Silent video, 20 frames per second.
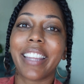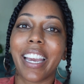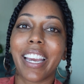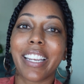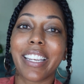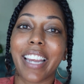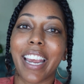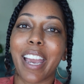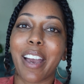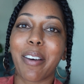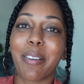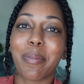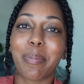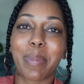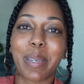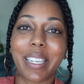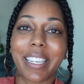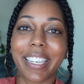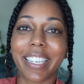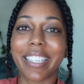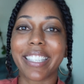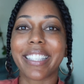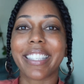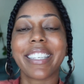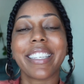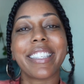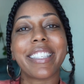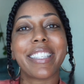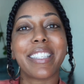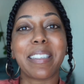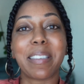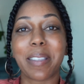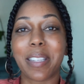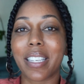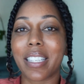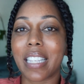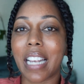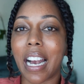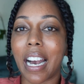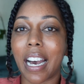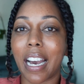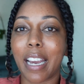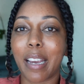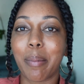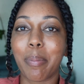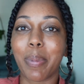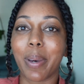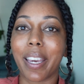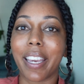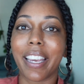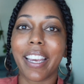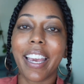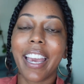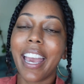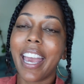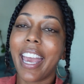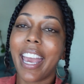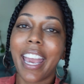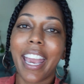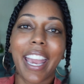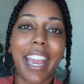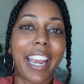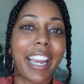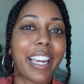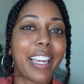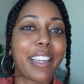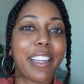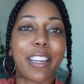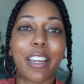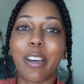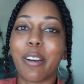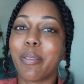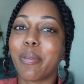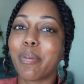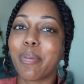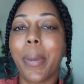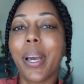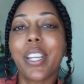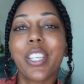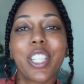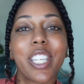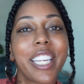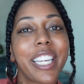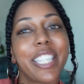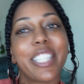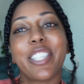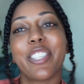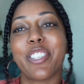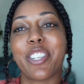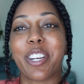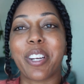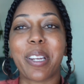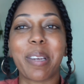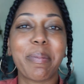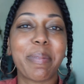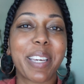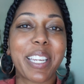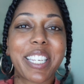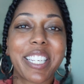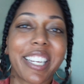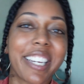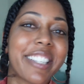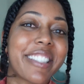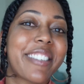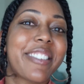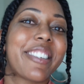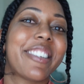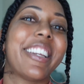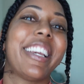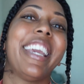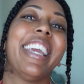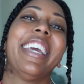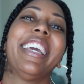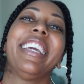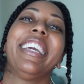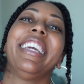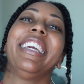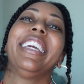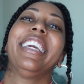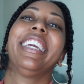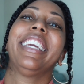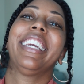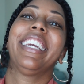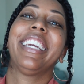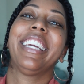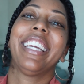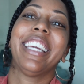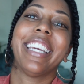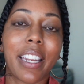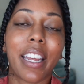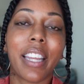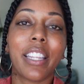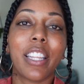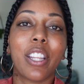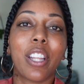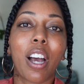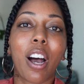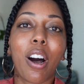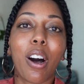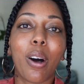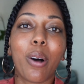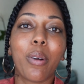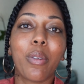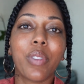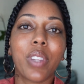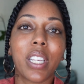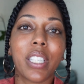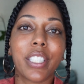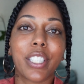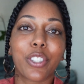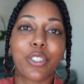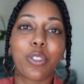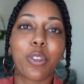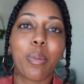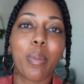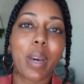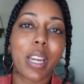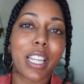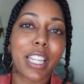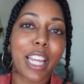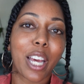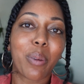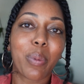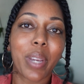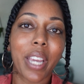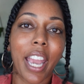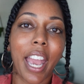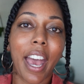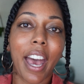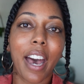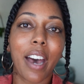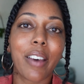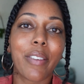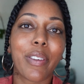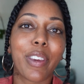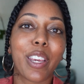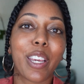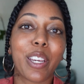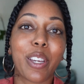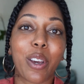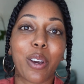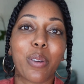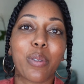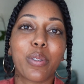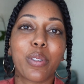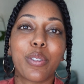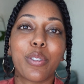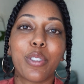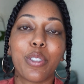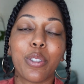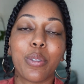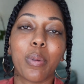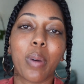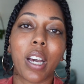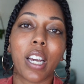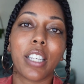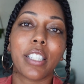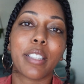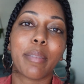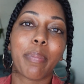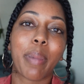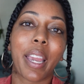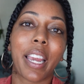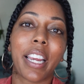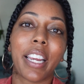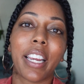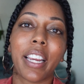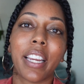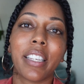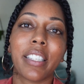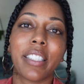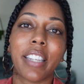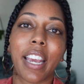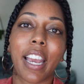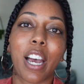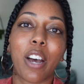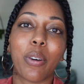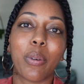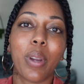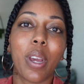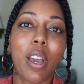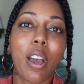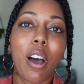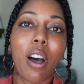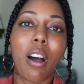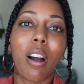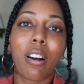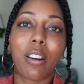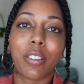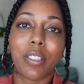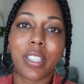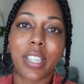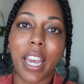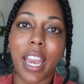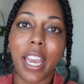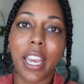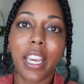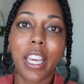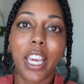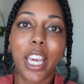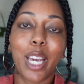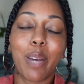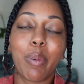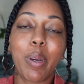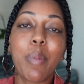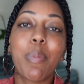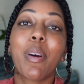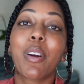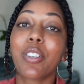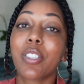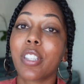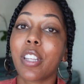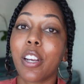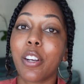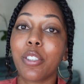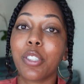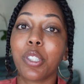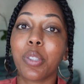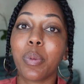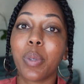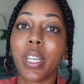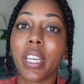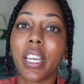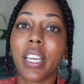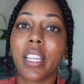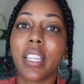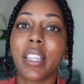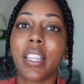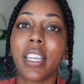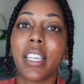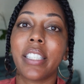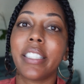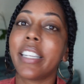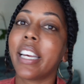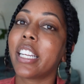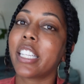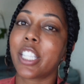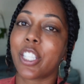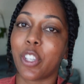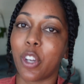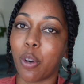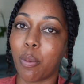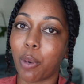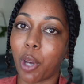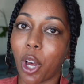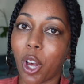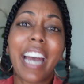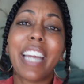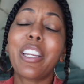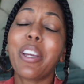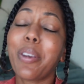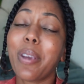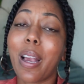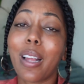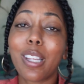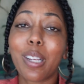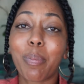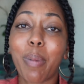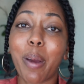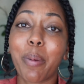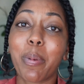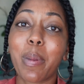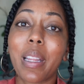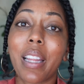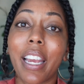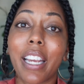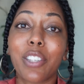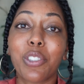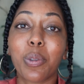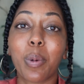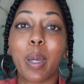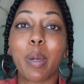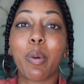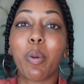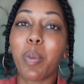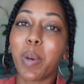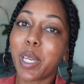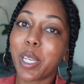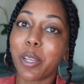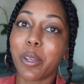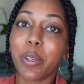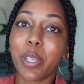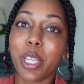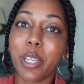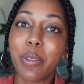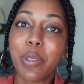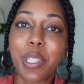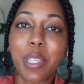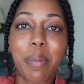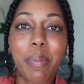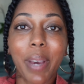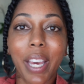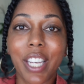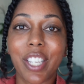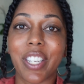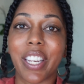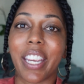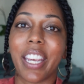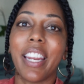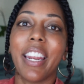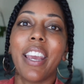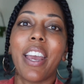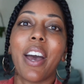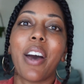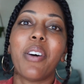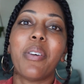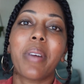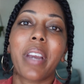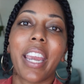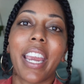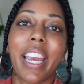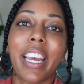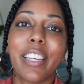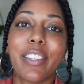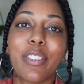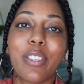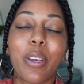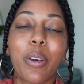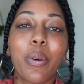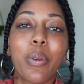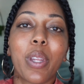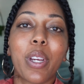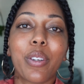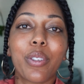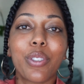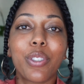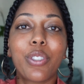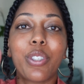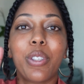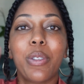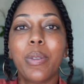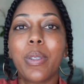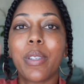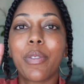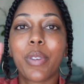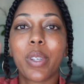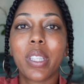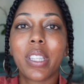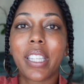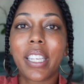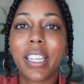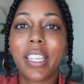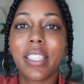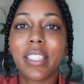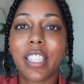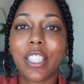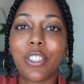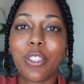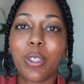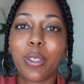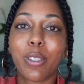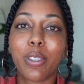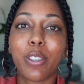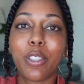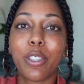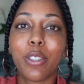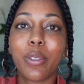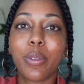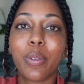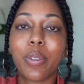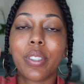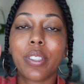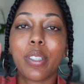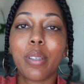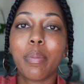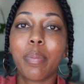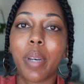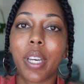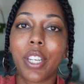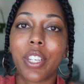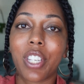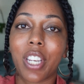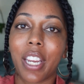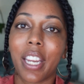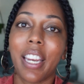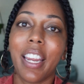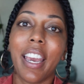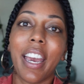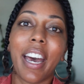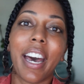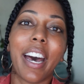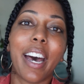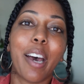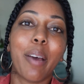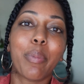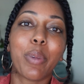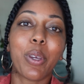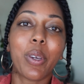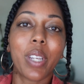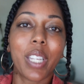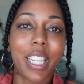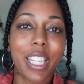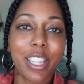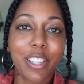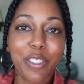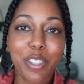that down because it still is high, but hey, you know, budgeting is a journey, budgeting is a journey. And then all the additional money that we have, it goes to us paying down our debt. And we personally are doing the debt snowball. I know y'all are probably like, Joy, well, what do you use to budget? Okay, so there's two different things that you can use to budget. You can either